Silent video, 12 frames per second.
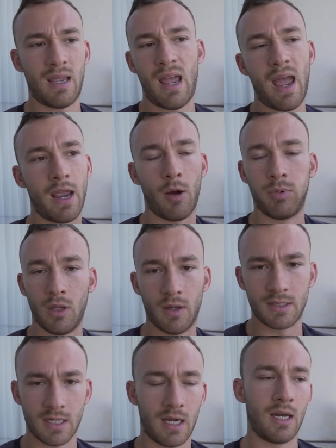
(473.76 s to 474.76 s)
ate up a lot of
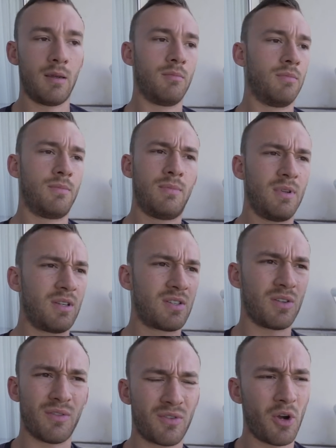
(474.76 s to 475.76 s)
time, it
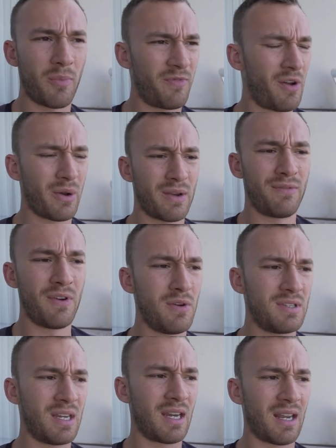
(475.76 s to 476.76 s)
sort of got very
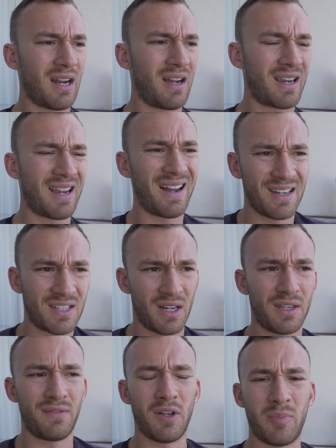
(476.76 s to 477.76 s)
confusing, and I kind of
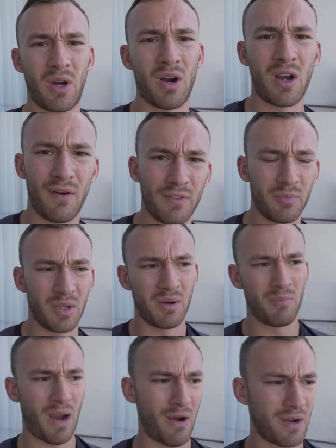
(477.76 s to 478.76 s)
started to feel a bit uncomfortable and
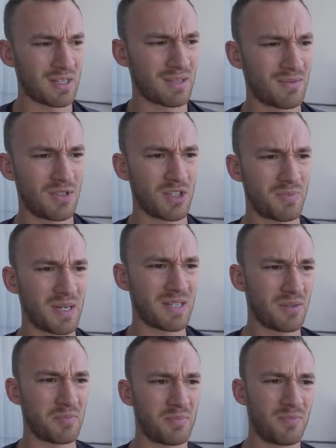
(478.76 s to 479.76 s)
embarrassed just
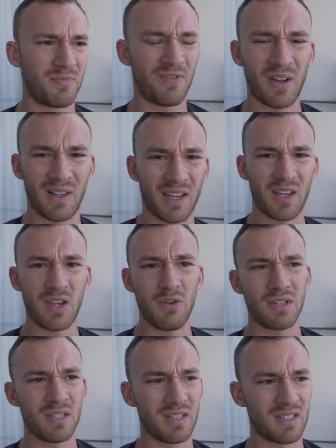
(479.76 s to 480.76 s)
because I felt like a
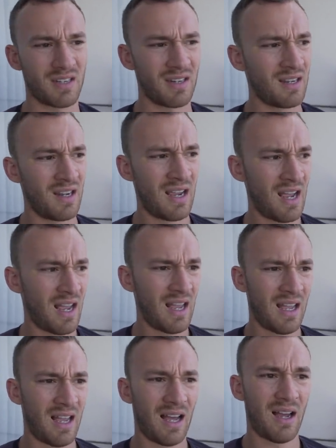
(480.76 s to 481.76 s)
nuisance, and
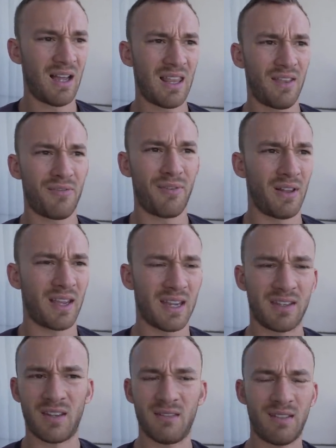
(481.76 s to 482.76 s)
it felt like I'd
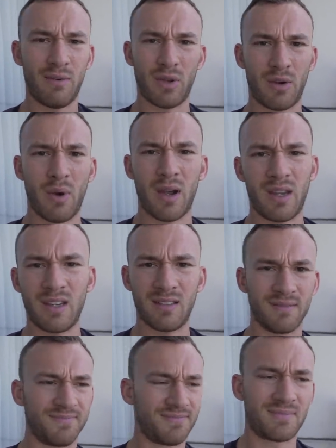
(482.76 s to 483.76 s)
done everything right, and